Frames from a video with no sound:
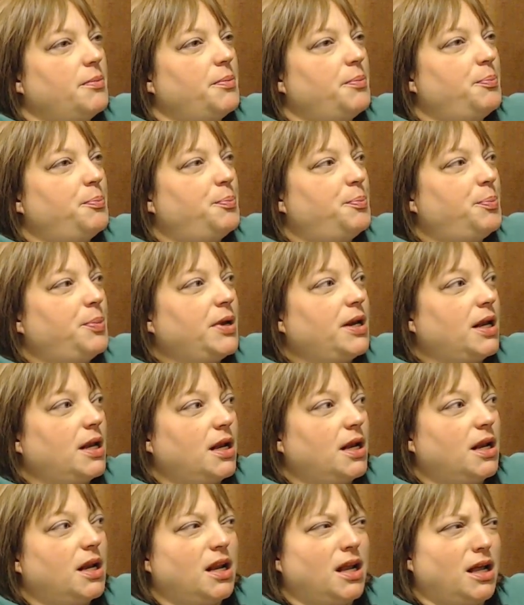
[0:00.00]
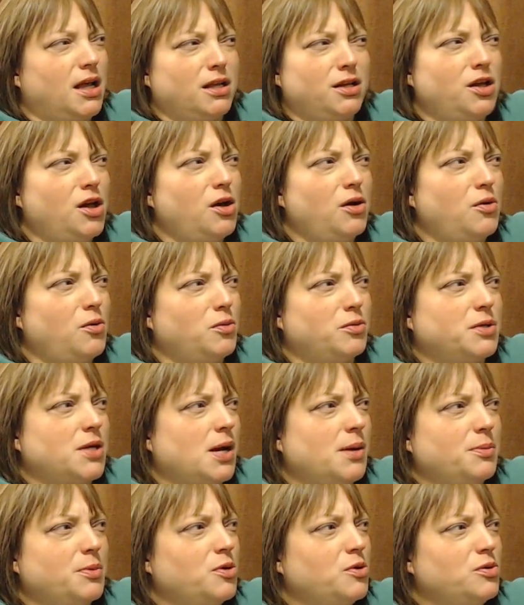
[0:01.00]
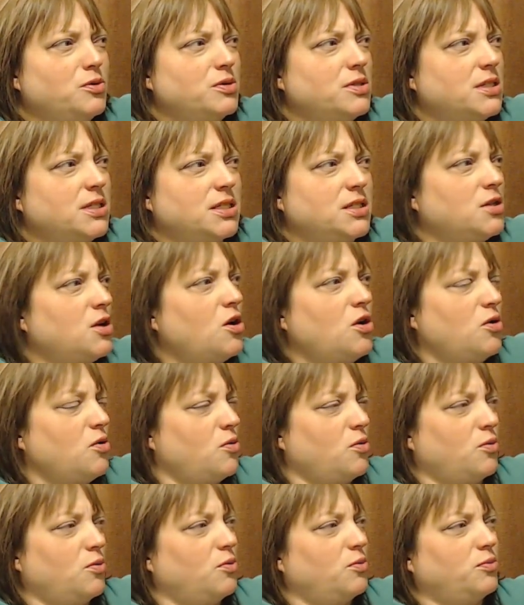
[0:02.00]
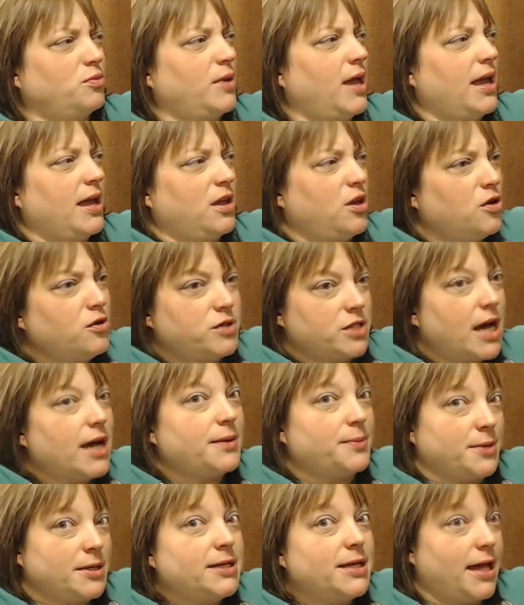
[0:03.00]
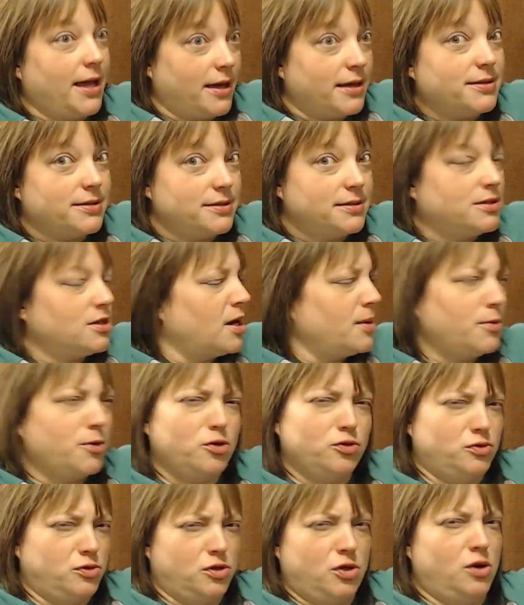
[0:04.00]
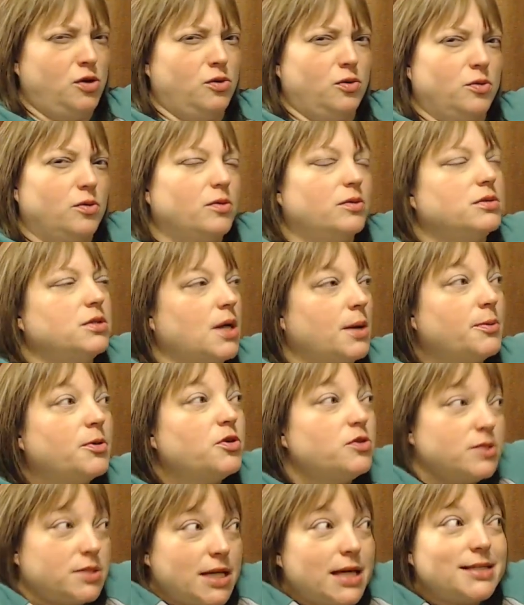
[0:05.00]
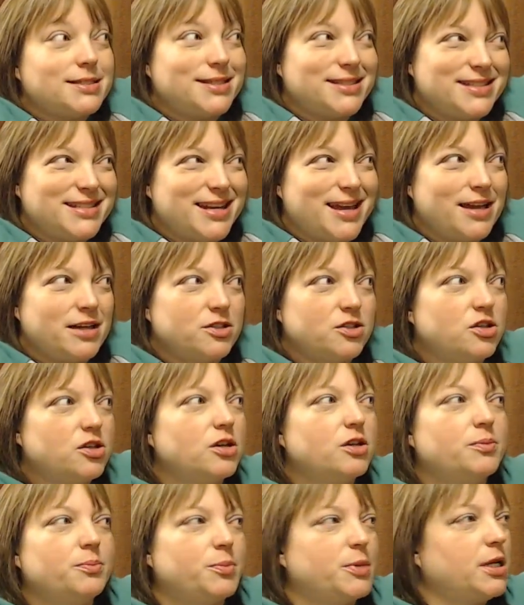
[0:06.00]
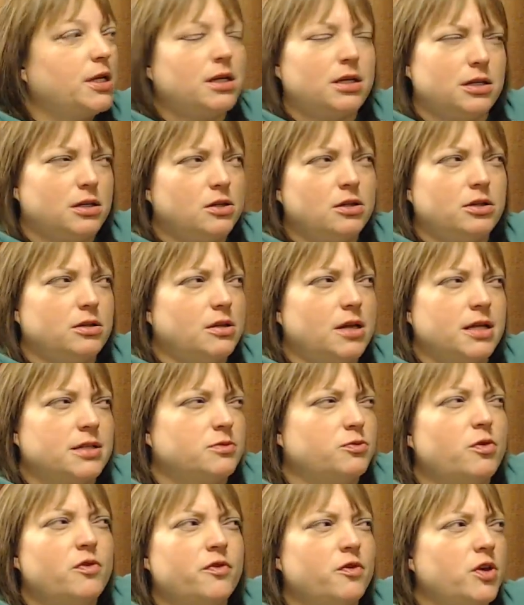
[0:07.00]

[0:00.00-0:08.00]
But no, Tom Cruise, no. Like Hugh Jackman, yes. Tom Cruise, no. Tom Cruise, yes, as an actor, but as Wolverine,